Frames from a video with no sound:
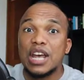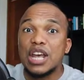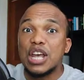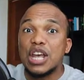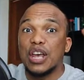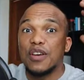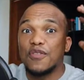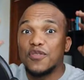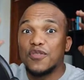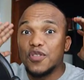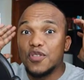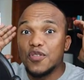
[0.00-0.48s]

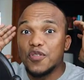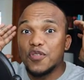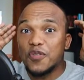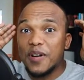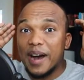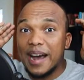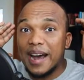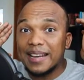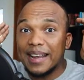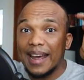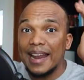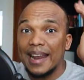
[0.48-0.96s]
If you
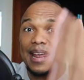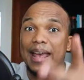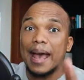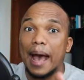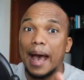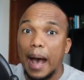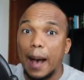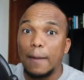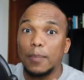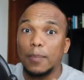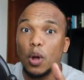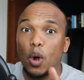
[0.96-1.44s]
find any
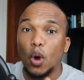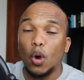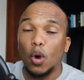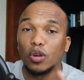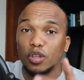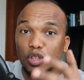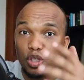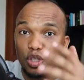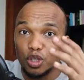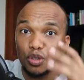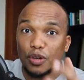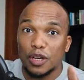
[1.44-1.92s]
app
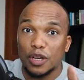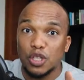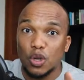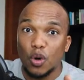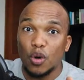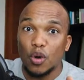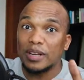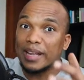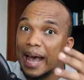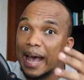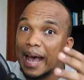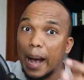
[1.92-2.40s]
called
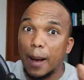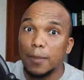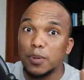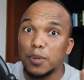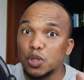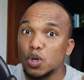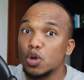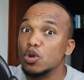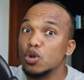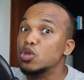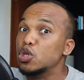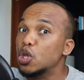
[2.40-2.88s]
Trezor App
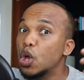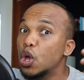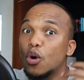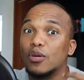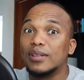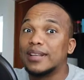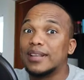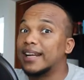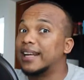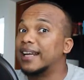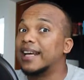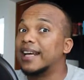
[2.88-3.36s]
Store,
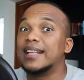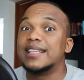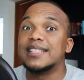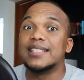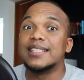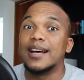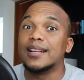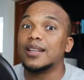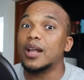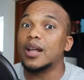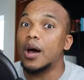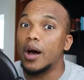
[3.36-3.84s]
know that
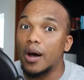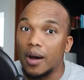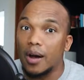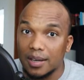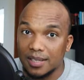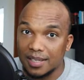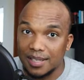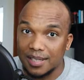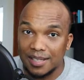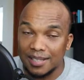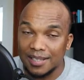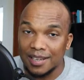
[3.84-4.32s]
it's not
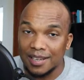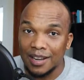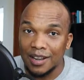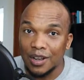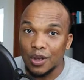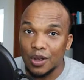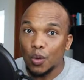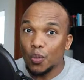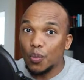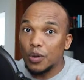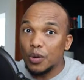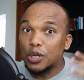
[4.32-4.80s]
us.
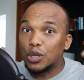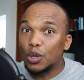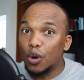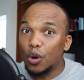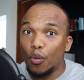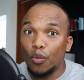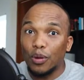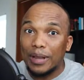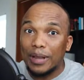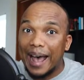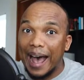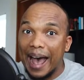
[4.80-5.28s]
We
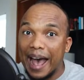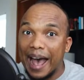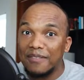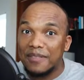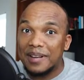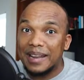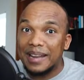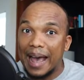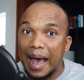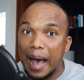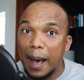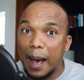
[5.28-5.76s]
don't have
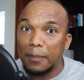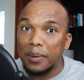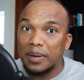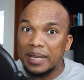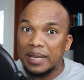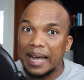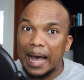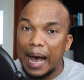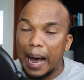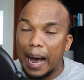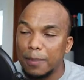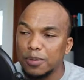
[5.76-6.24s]
an app on
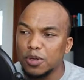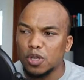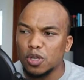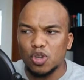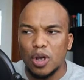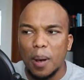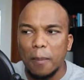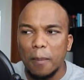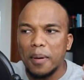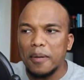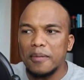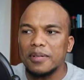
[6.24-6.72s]
the App Store.
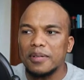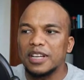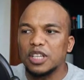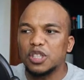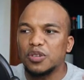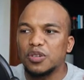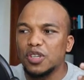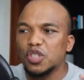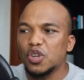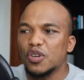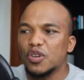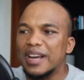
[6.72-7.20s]
So apparently
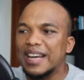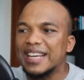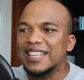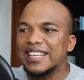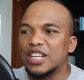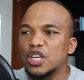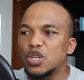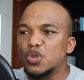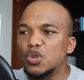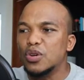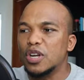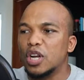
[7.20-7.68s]
Trezor
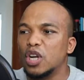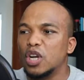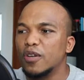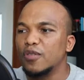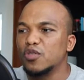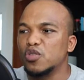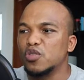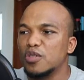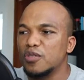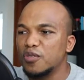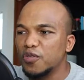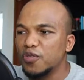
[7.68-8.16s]
isn't doing
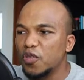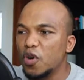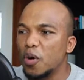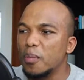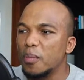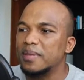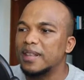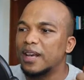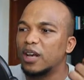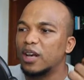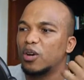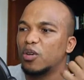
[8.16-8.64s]
enough to
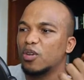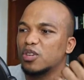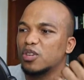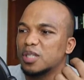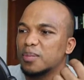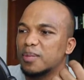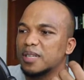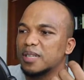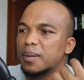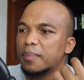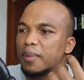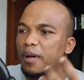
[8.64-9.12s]
inform their
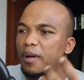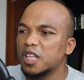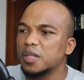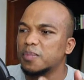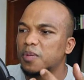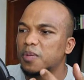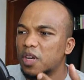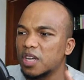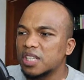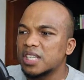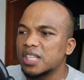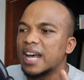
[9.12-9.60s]
customers about this,
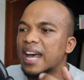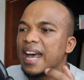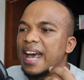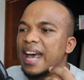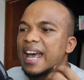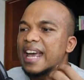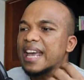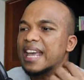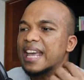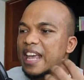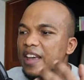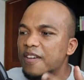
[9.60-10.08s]
because
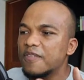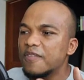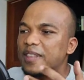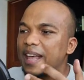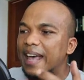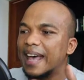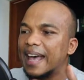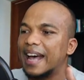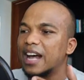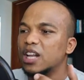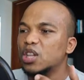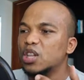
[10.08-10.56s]
if
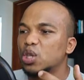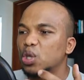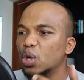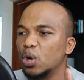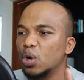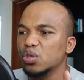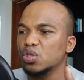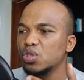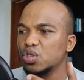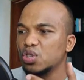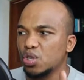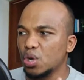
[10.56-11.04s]
they had
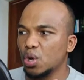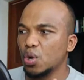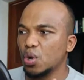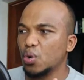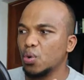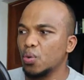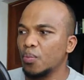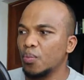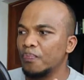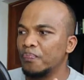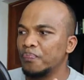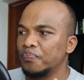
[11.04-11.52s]
done
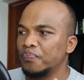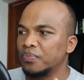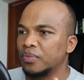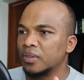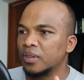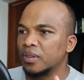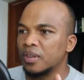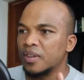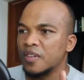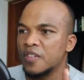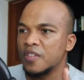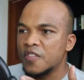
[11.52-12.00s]
so,
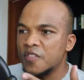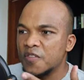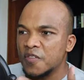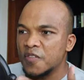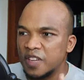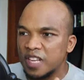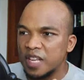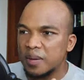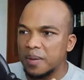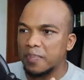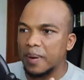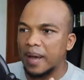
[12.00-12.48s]

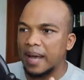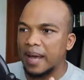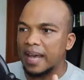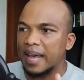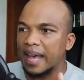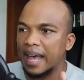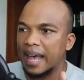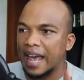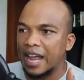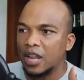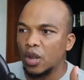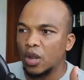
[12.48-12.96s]

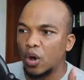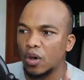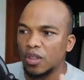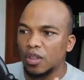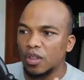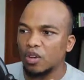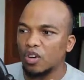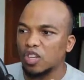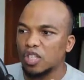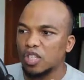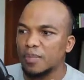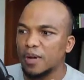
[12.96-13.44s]
Felipe and
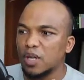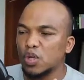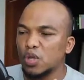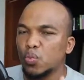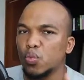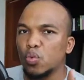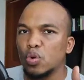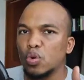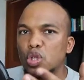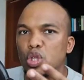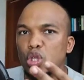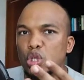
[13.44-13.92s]
other customers
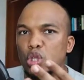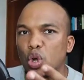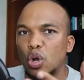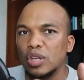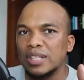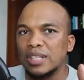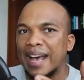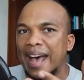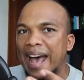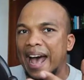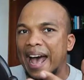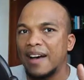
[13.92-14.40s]
would
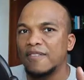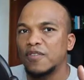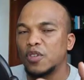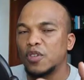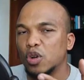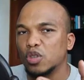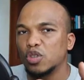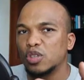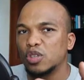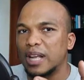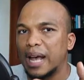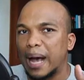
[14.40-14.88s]
not have
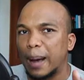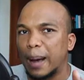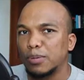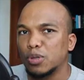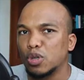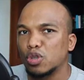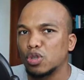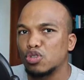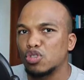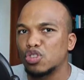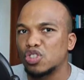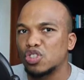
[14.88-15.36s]
gone to the App
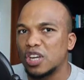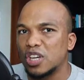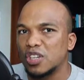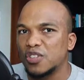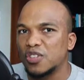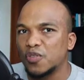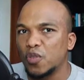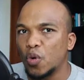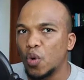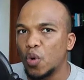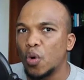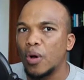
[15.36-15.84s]
Store to search
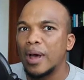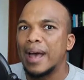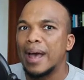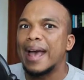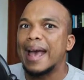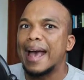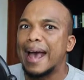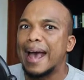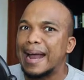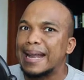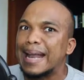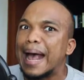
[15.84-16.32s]
for
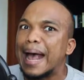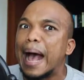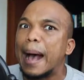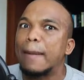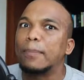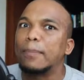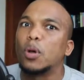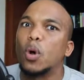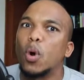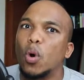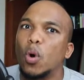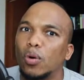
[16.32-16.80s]
an
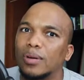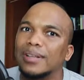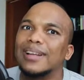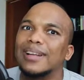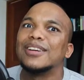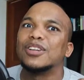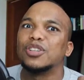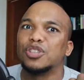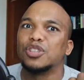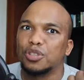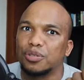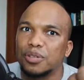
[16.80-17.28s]
app called
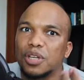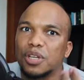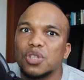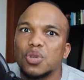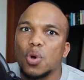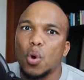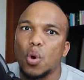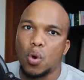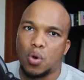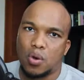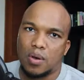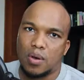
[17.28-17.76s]

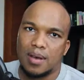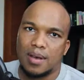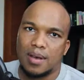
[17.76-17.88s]
Trezor.